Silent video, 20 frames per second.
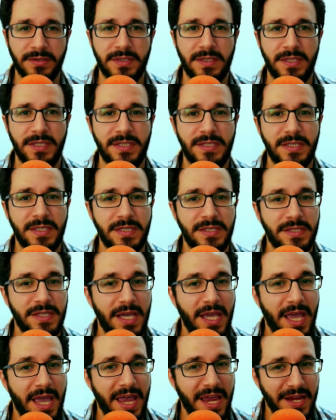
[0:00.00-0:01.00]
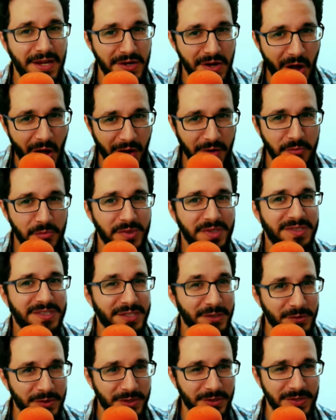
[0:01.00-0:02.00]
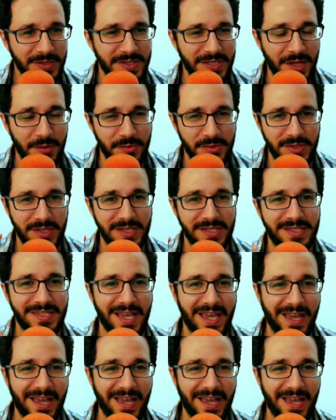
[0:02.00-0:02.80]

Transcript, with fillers: This is a non-material substance.